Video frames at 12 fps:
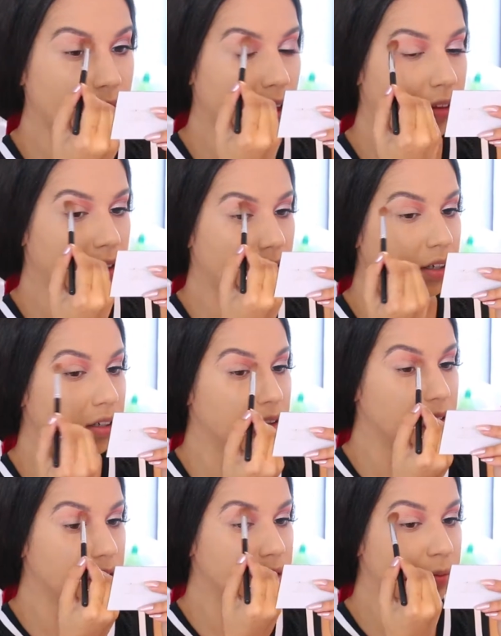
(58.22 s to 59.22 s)
and then
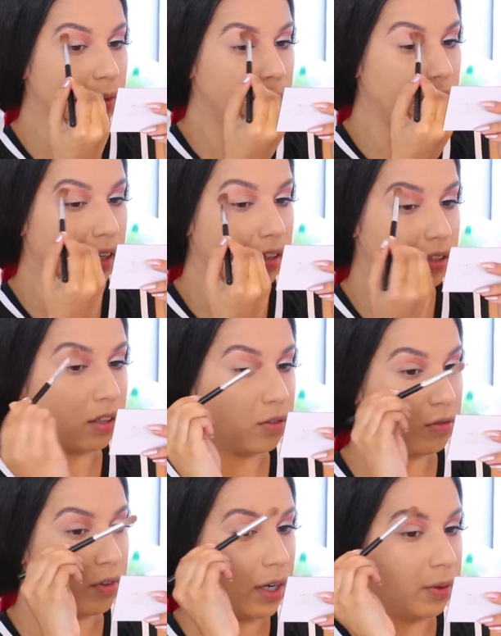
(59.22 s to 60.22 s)
swooping it
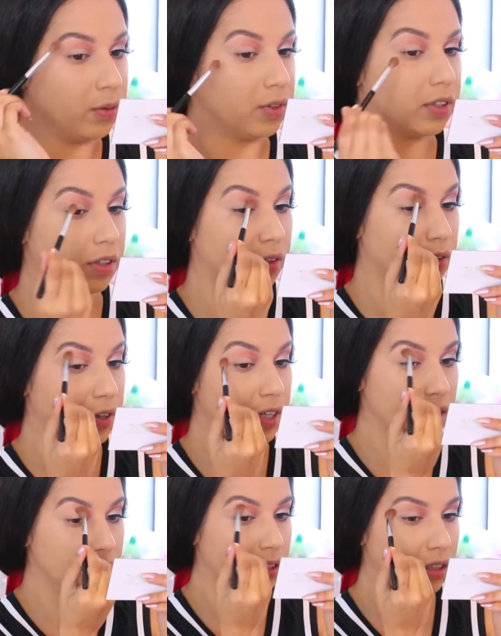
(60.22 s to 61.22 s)
around the
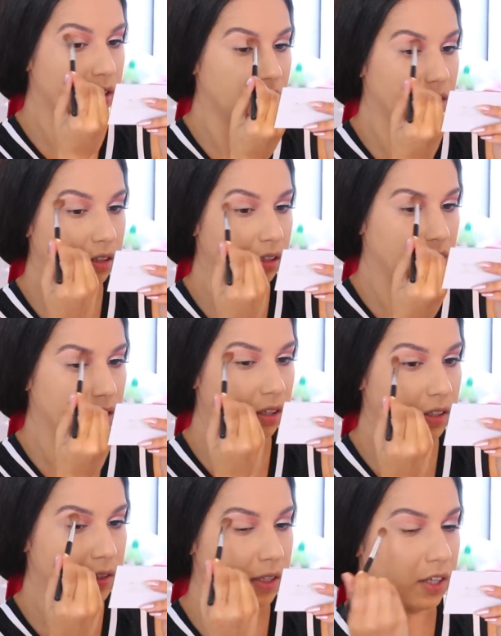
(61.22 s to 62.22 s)
crease
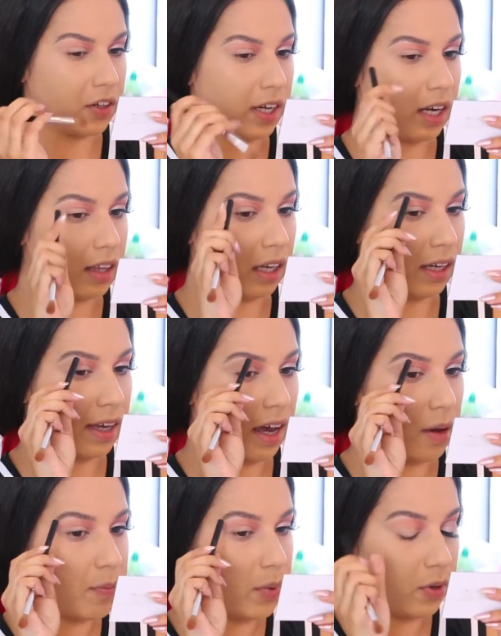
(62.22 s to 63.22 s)
so that you're getting that
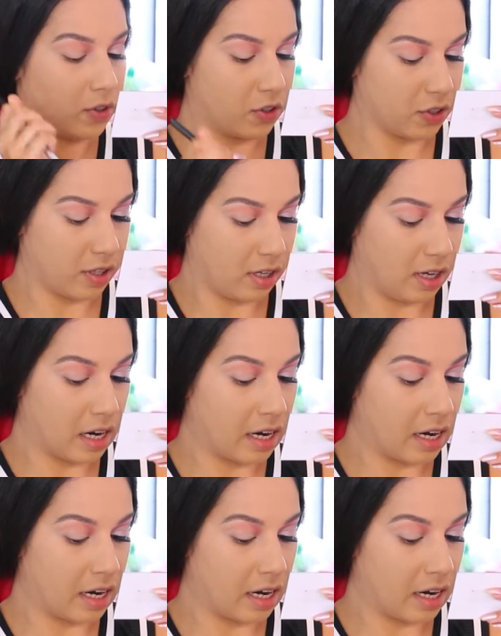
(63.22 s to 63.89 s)
gap under the